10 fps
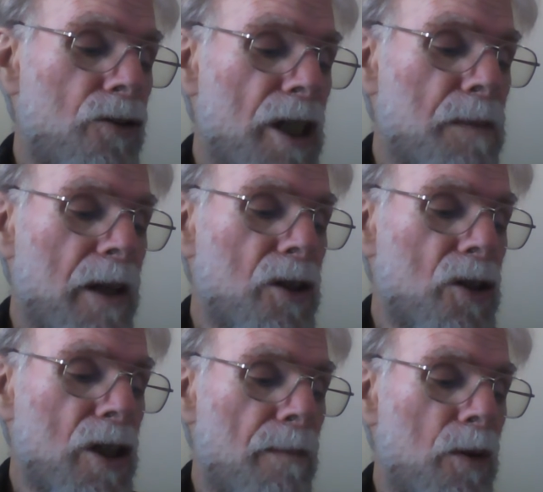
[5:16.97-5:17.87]

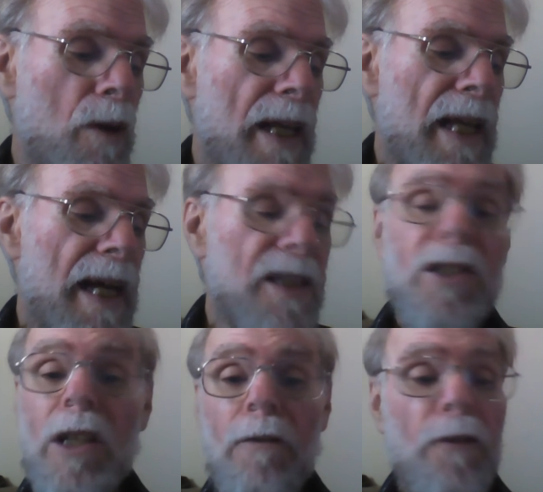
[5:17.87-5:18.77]
Trespassers W had
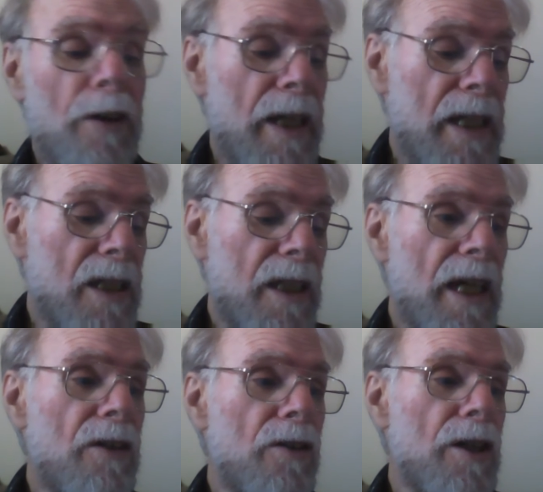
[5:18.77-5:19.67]
suffered in his
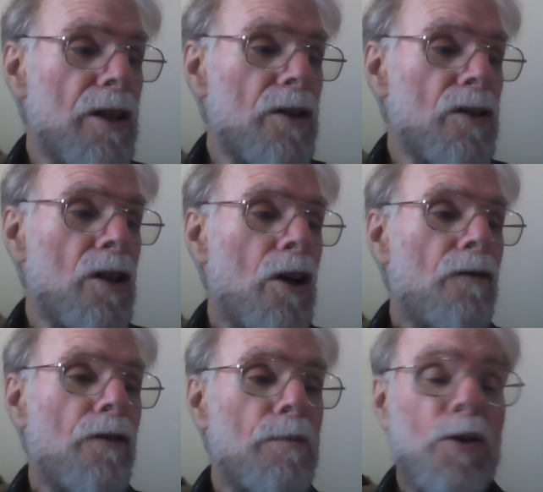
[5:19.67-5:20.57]
later years
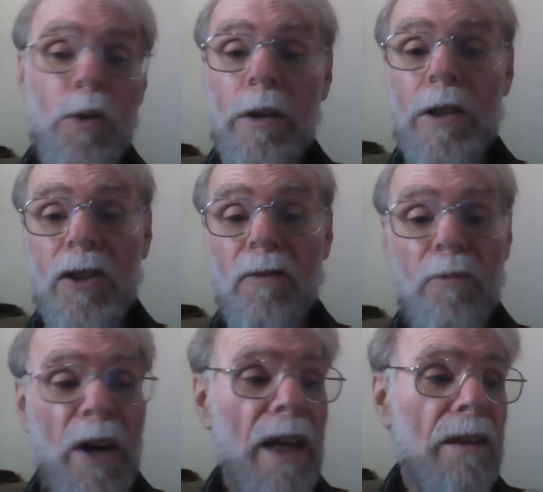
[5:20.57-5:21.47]
from shortness
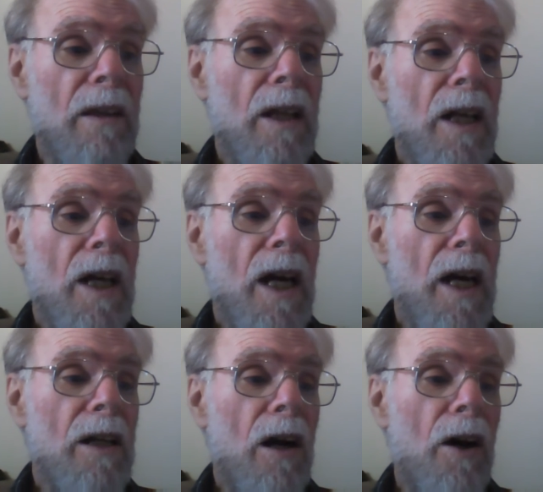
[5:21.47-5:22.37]
of breath
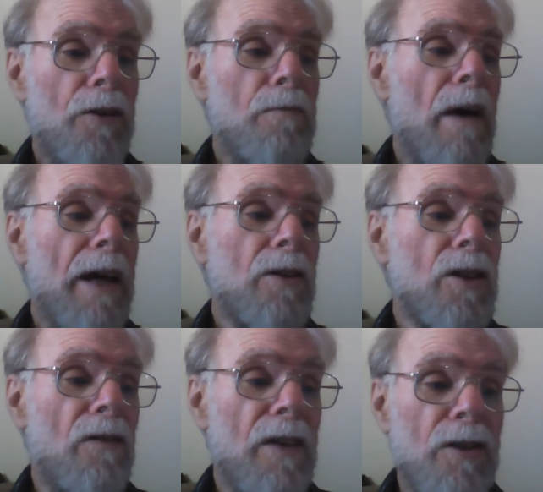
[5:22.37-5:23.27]
and other
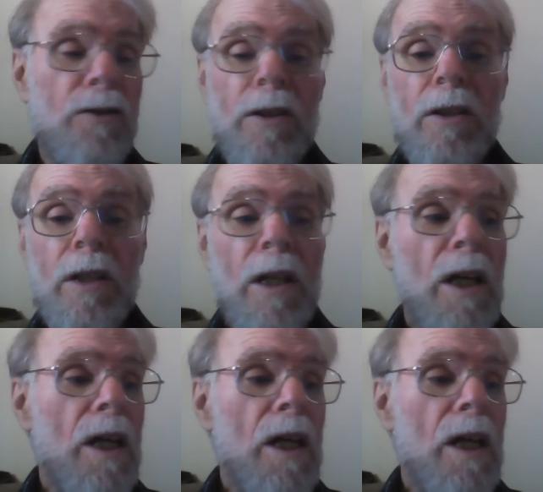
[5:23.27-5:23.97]
matters of interest.